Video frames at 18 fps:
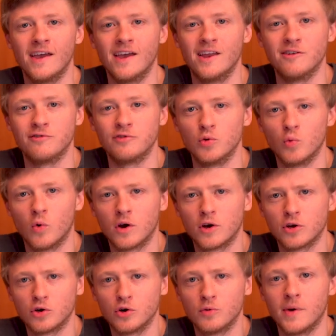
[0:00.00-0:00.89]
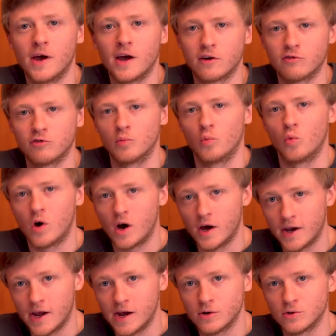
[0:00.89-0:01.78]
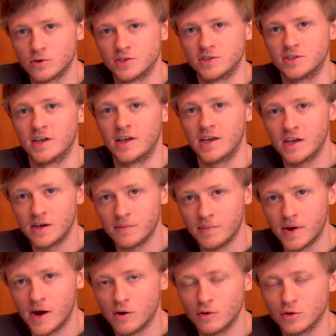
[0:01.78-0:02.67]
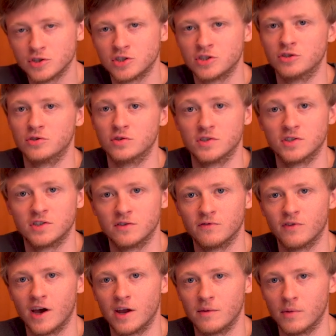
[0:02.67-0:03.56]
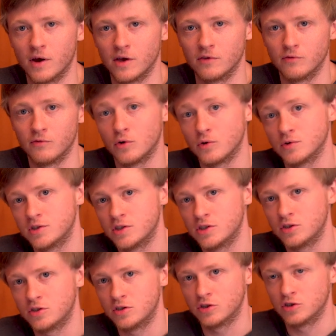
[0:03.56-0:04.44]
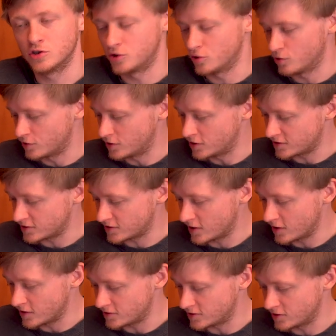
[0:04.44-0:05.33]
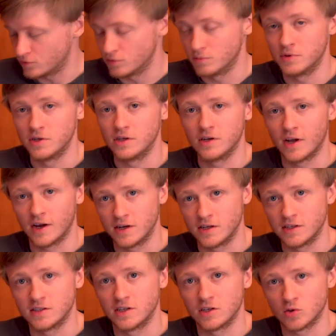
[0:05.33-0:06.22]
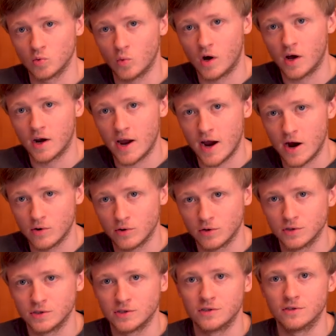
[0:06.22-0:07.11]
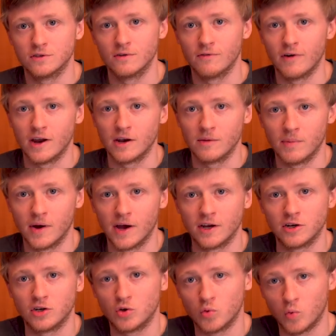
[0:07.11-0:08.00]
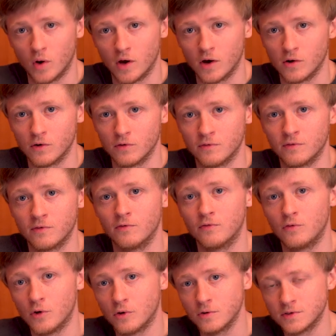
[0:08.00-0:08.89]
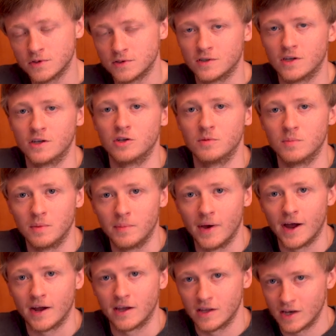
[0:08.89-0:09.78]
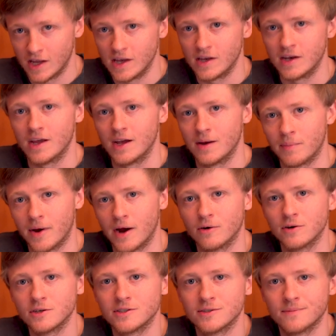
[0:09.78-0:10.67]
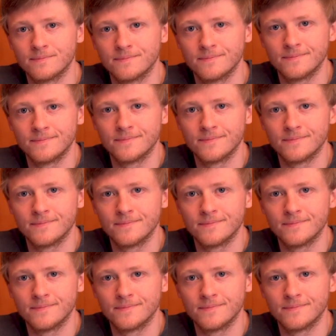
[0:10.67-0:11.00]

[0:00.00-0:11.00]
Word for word: And if you want to go back from watt hours to amp hours, you just divide by the voltage. So in this case, it would be 96 watt hours divided by 12 volts, and you'd be back at 8 amp hours.